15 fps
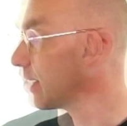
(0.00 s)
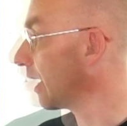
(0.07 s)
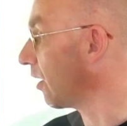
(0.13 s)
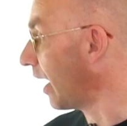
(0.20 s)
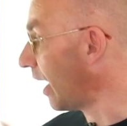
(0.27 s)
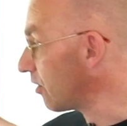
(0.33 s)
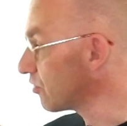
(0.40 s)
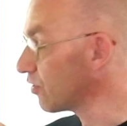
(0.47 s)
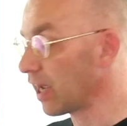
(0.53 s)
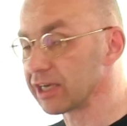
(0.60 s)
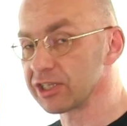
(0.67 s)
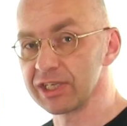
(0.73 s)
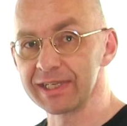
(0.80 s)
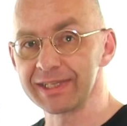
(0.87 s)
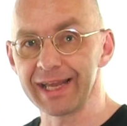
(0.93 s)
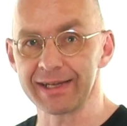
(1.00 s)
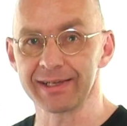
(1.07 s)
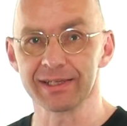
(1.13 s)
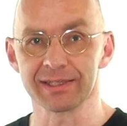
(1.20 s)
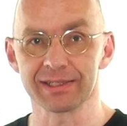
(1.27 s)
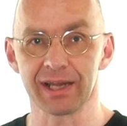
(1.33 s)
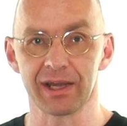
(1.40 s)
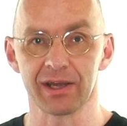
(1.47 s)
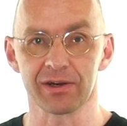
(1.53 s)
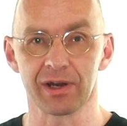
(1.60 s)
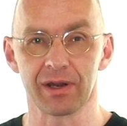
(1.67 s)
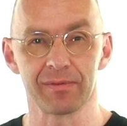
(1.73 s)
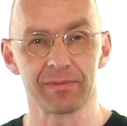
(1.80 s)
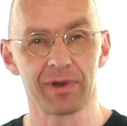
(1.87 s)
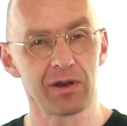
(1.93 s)
Now, how do you actually get this
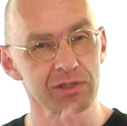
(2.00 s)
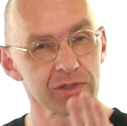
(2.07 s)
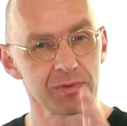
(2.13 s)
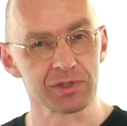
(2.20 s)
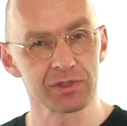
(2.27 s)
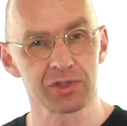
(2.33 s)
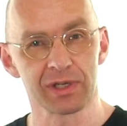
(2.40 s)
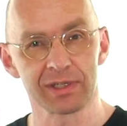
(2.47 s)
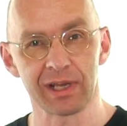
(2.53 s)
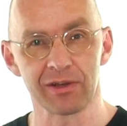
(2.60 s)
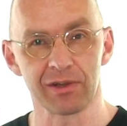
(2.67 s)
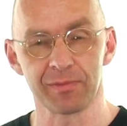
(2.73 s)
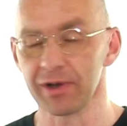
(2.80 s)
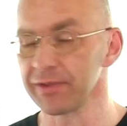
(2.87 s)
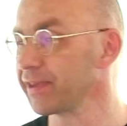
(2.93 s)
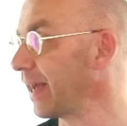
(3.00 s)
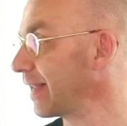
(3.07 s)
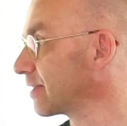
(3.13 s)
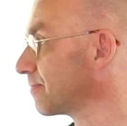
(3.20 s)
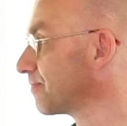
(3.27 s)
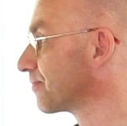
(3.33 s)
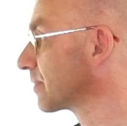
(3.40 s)
diagram? I also want to tell you about that.